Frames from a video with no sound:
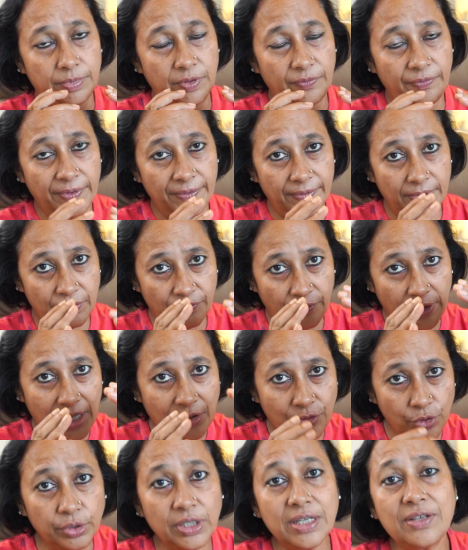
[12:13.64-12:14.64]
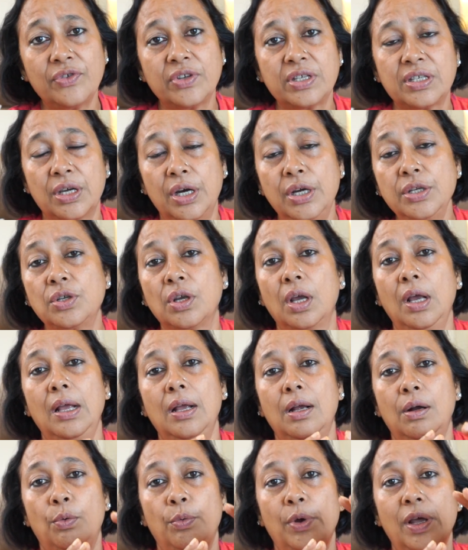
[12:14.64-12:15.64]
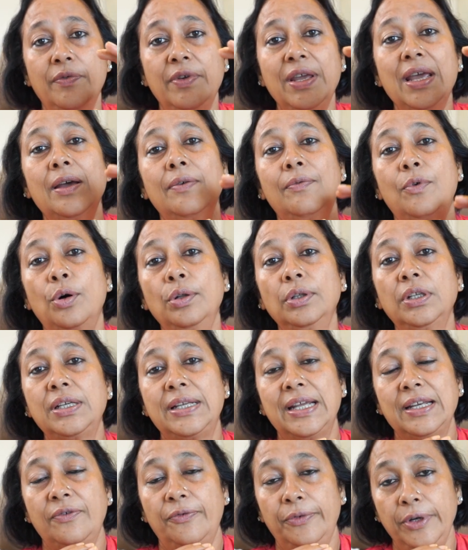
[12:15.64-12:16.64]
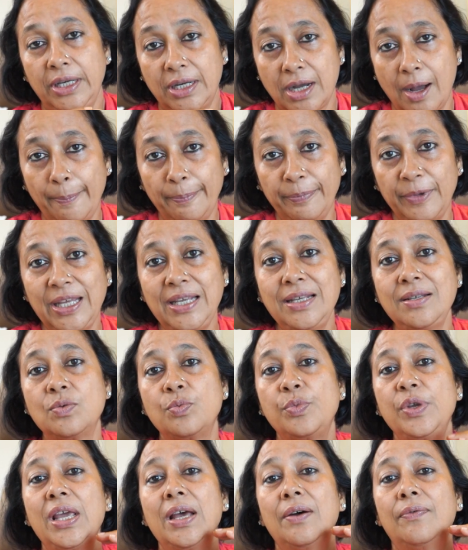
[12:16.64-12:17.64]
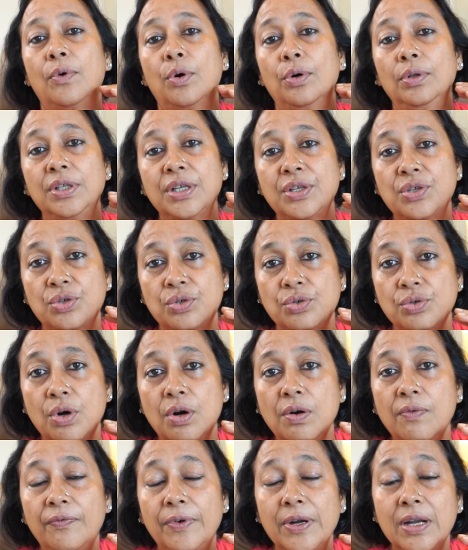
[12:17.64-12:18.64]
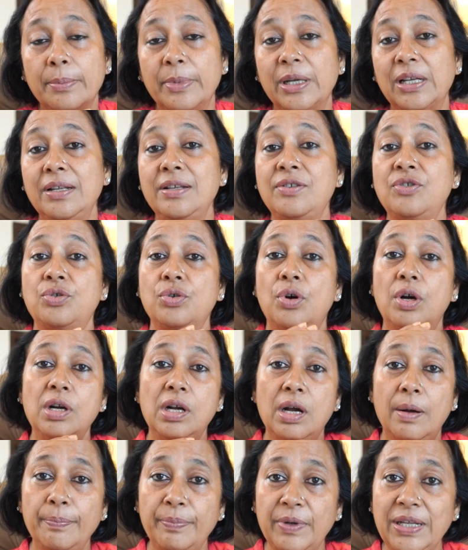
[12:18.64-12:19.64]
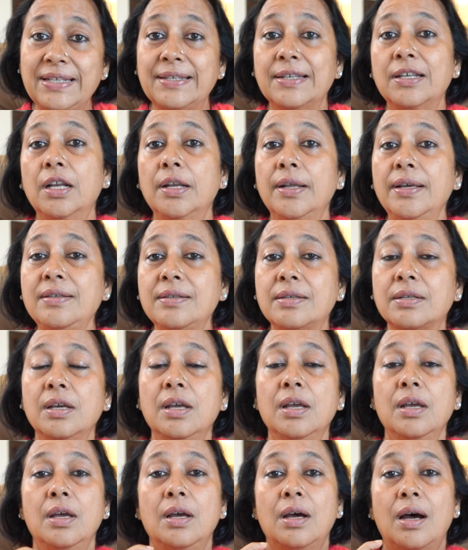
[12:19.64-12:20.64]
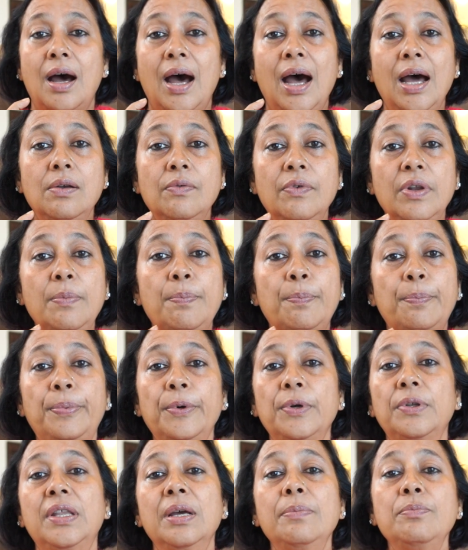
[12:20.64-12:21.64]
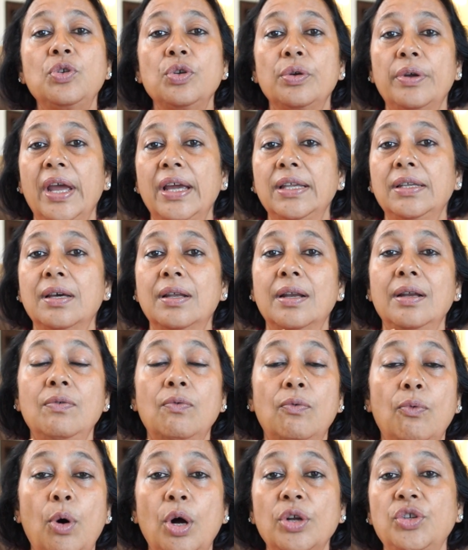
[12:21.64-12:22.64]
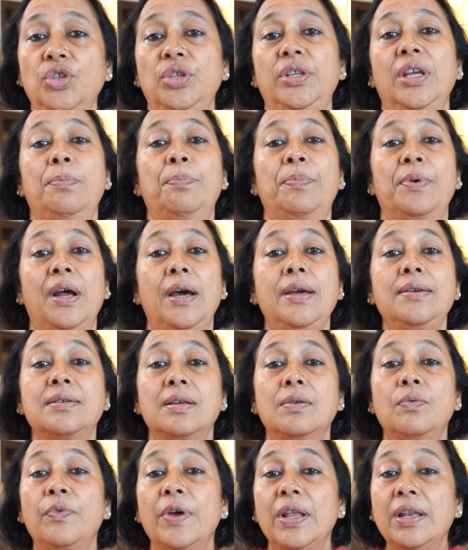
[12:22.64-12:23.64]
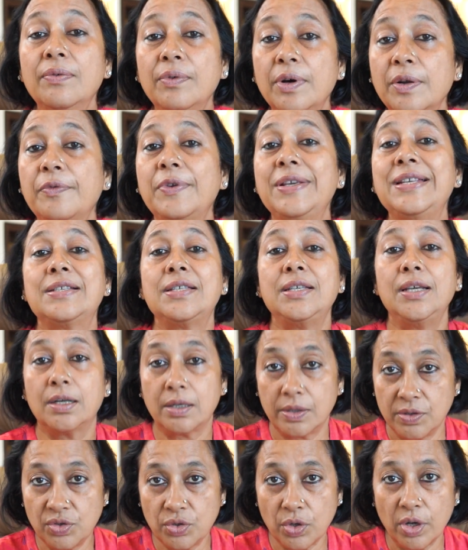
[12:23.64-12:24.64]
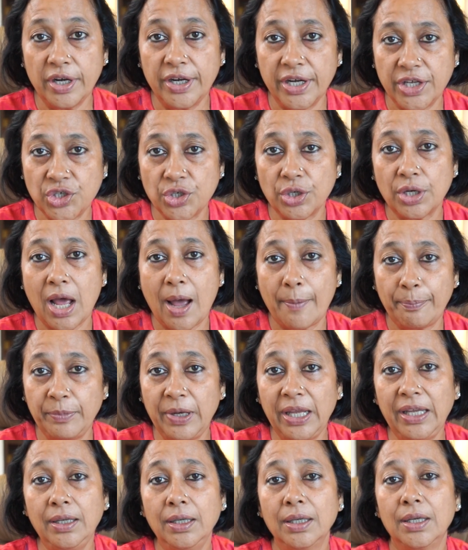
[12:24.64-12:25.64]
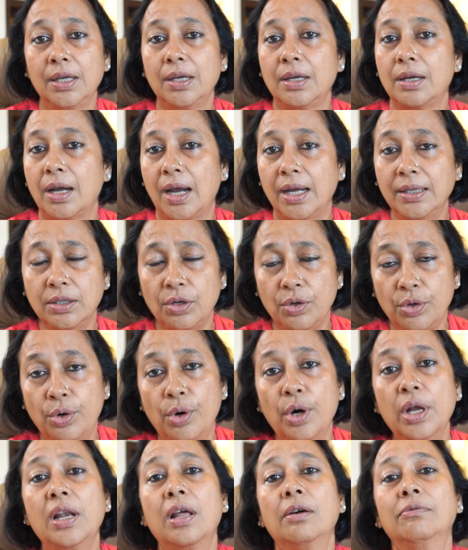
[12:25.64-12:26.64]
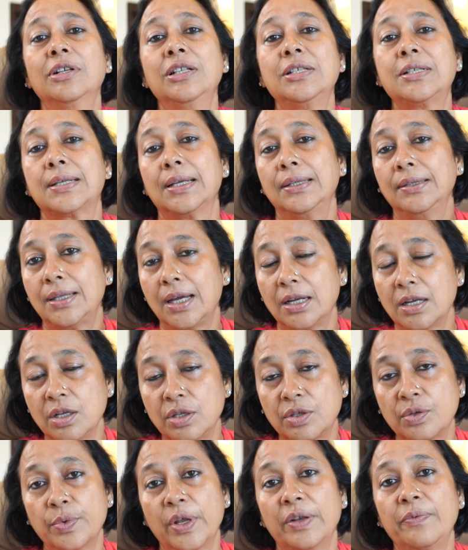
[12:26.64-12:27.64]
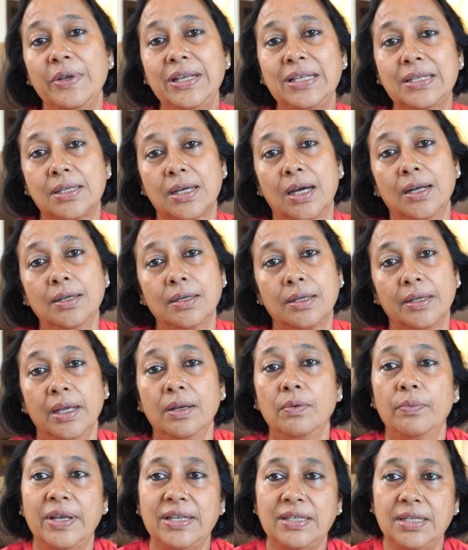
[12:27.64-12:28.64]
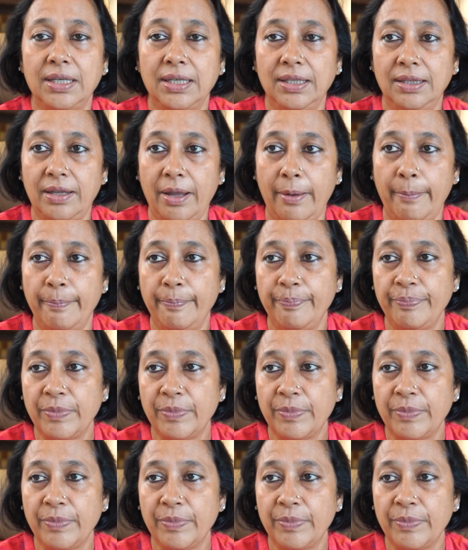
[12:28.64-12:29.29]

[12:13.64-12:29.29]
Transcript: We'll do this research where we have all the debt-free companies, we have all the strong, fundamentally strong companies in a list, and we'll put them together and watch their price. And whenever we see a consolidation happening at the lower levels, and that is when we start investing in them.